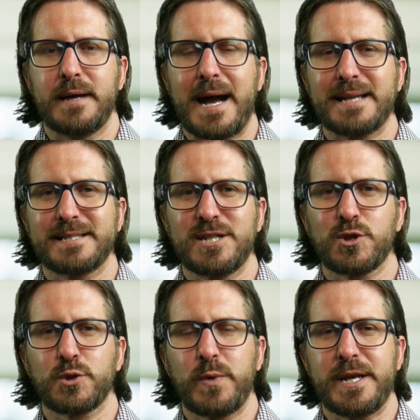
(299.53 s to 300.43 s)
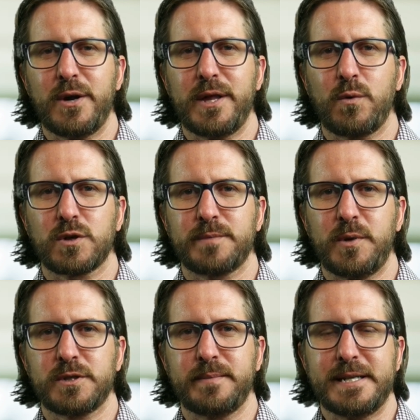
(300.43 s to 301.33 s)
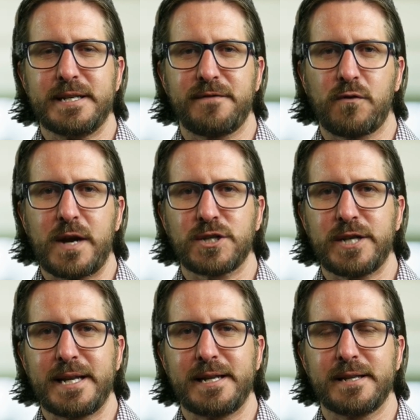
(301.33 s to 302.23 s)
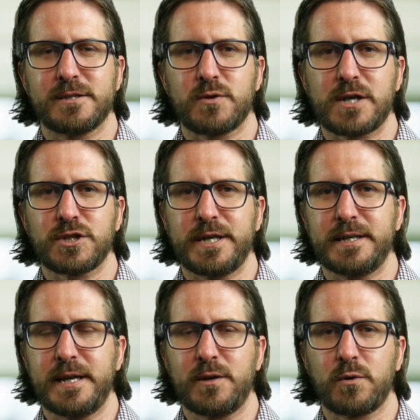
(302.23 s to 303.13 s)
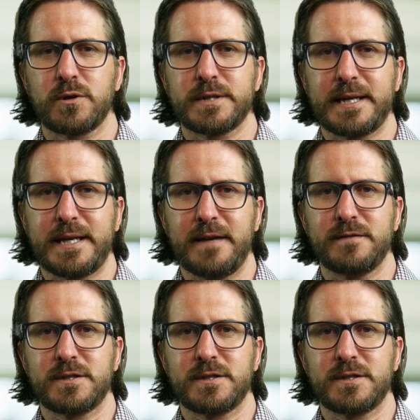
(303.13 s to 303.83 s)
As teachers, we know that we're supposed to be differentiating instruction in order to give